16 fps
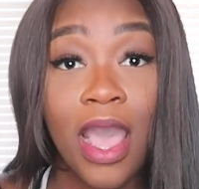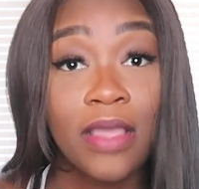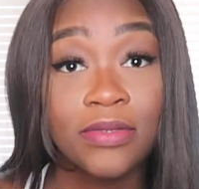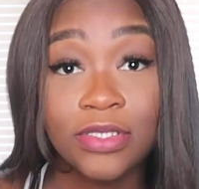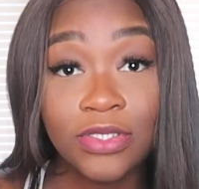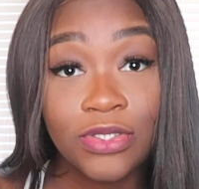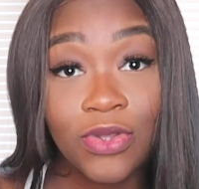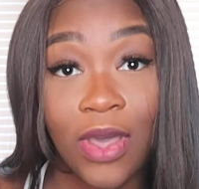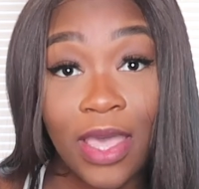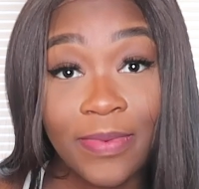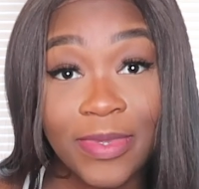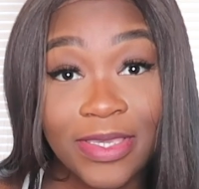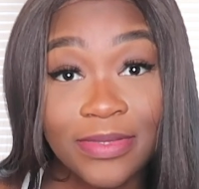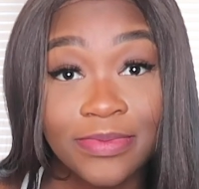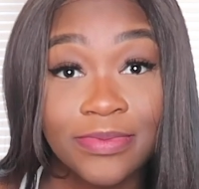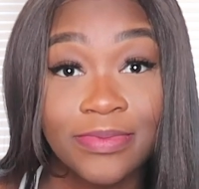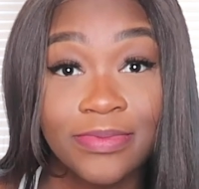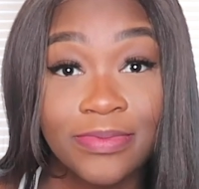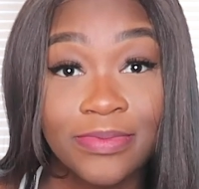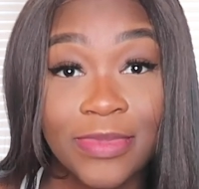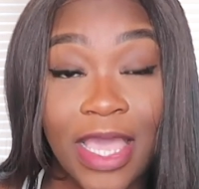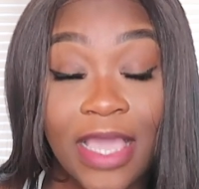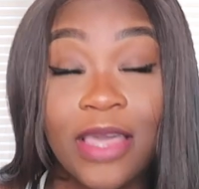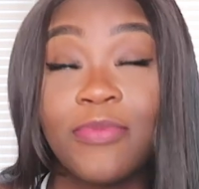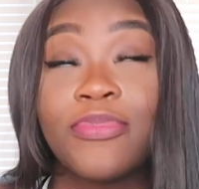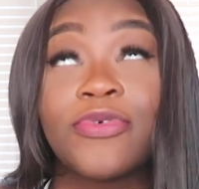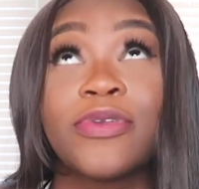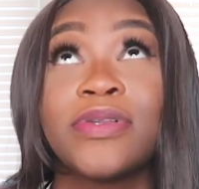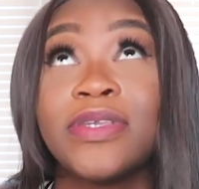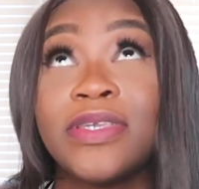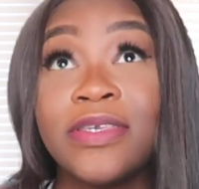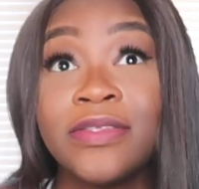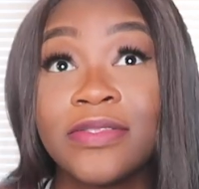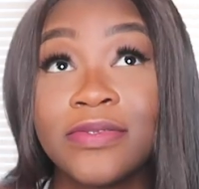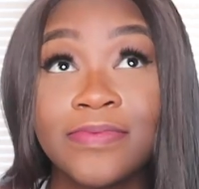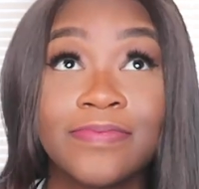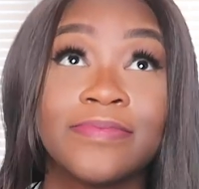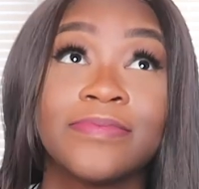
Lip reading: I'm just so happy I could breathe.